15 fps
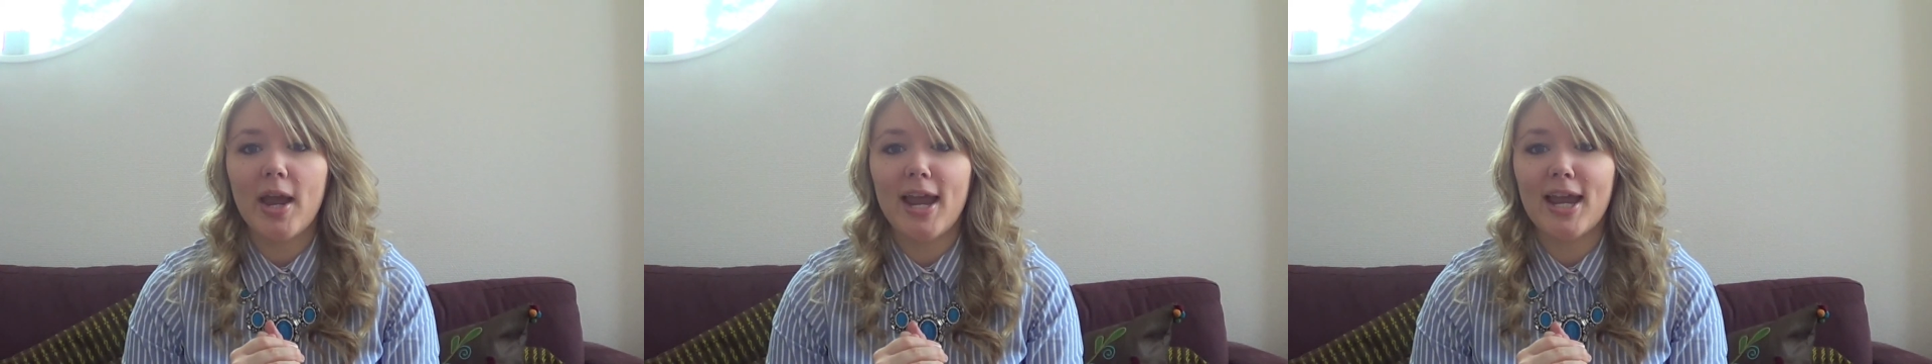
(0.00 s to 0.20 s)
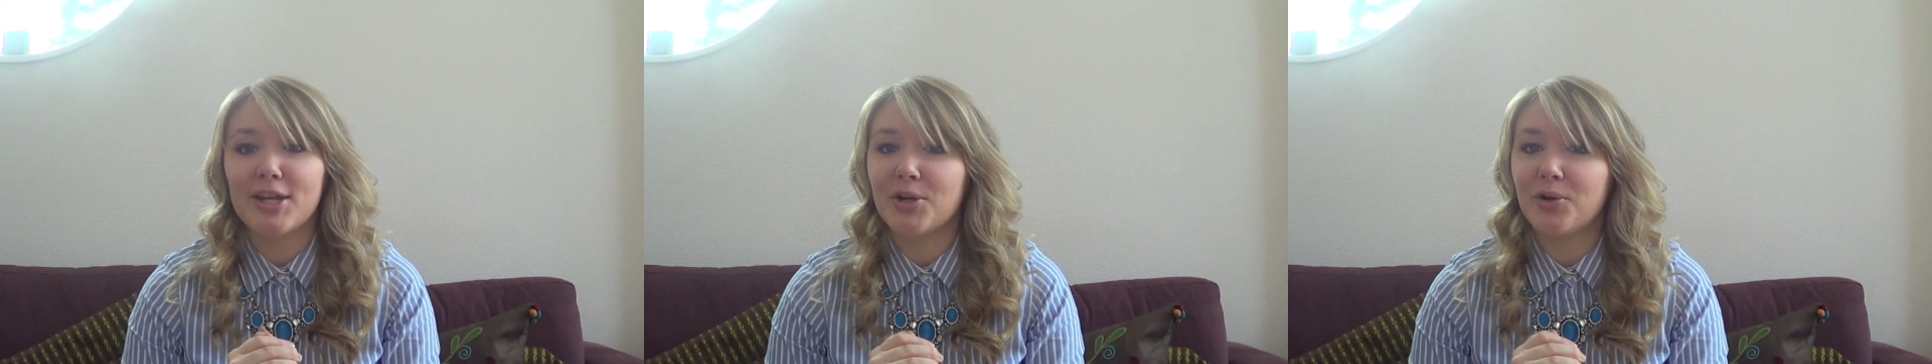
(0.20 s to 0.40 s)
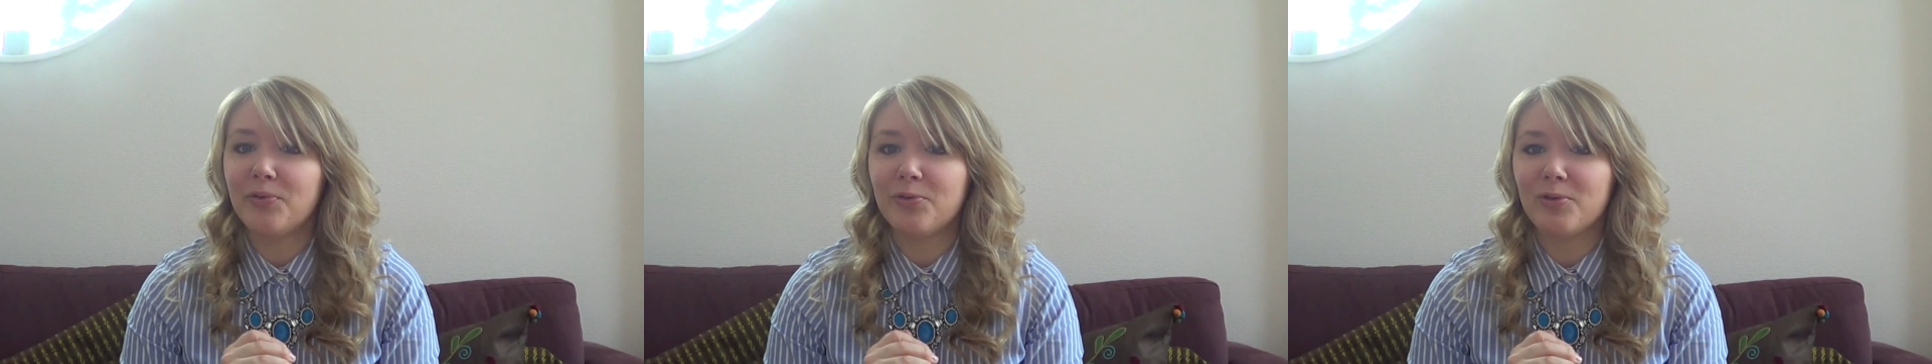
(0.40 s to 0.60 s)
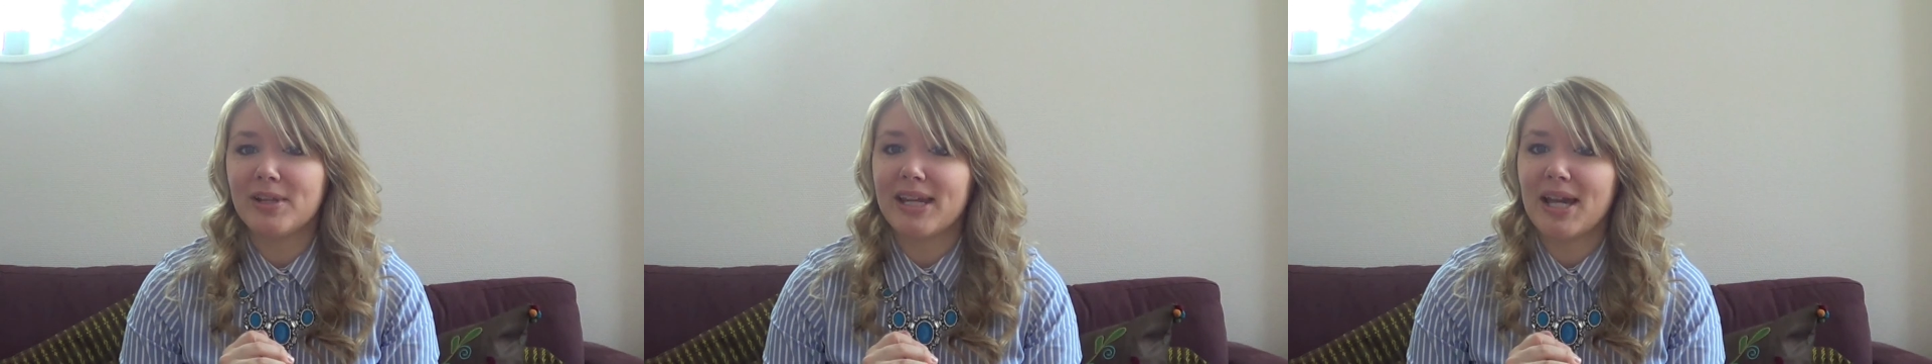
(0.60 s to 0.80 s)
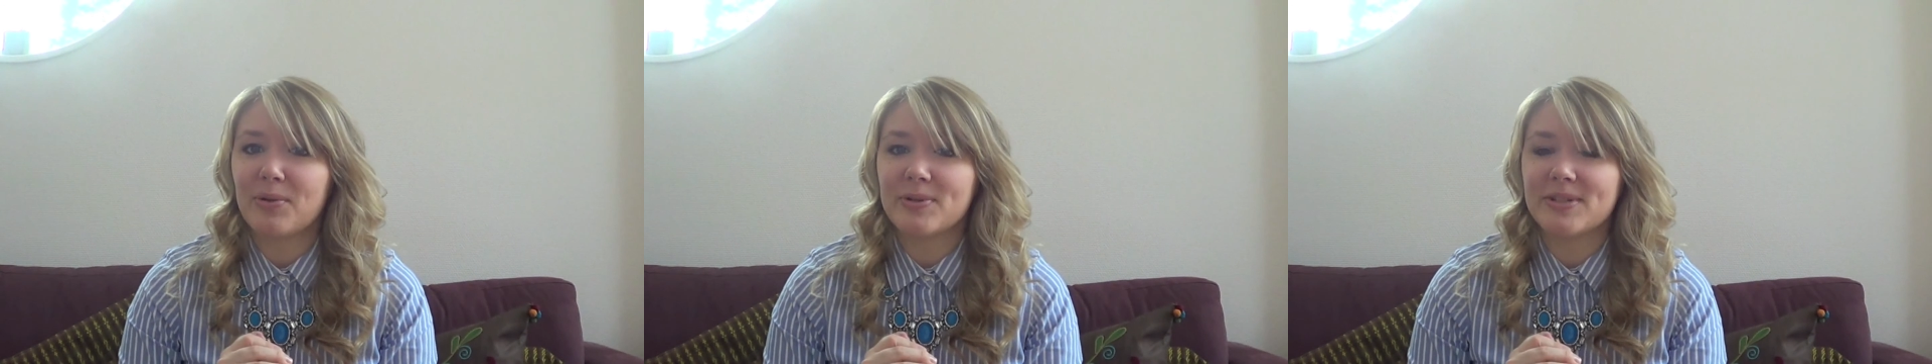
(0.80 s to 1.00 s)
and
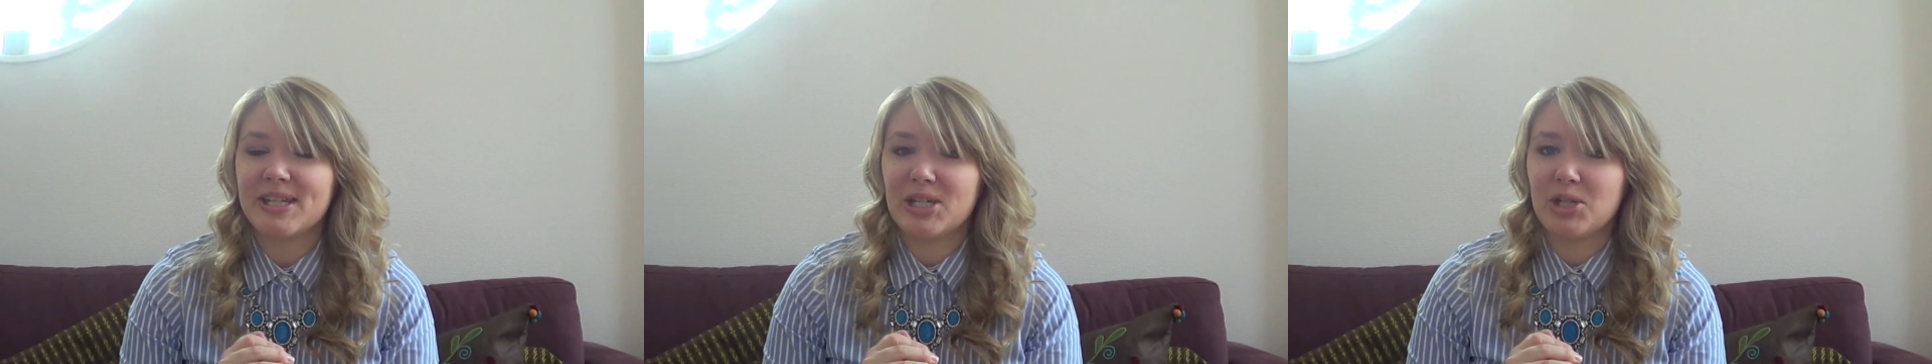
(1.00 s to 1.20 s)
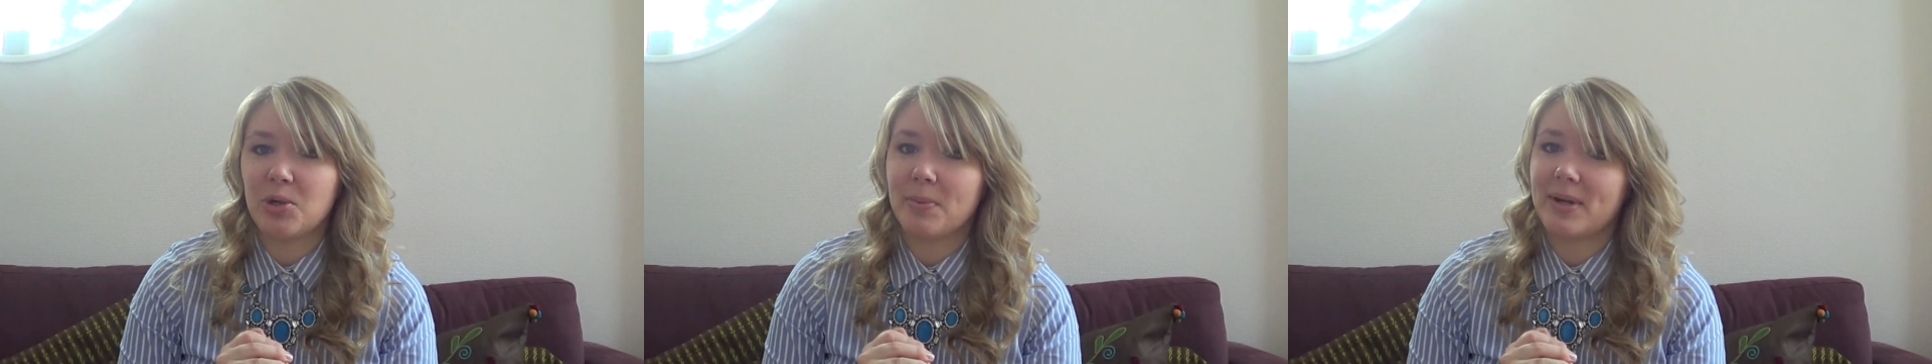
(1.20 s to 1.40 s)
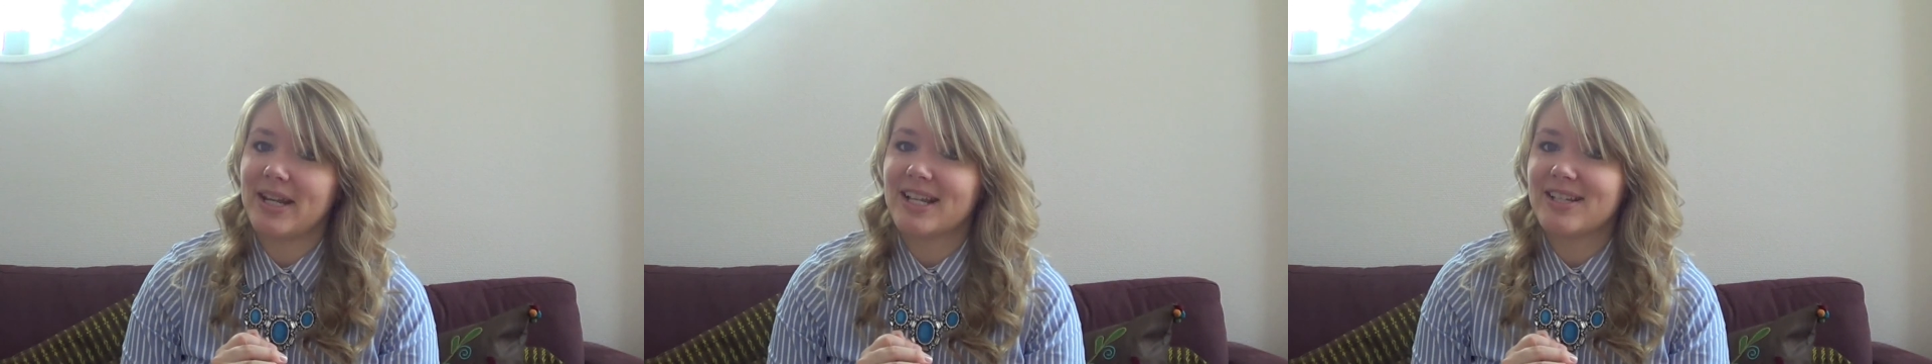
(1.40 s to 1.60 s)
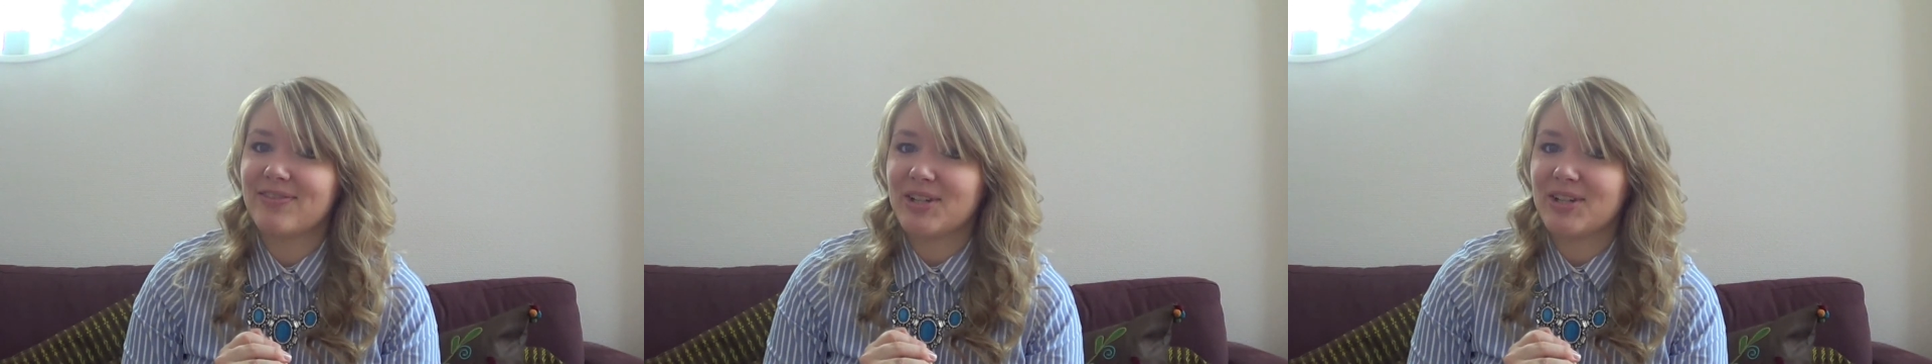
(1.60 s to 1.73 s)
hopefully I will see you in my next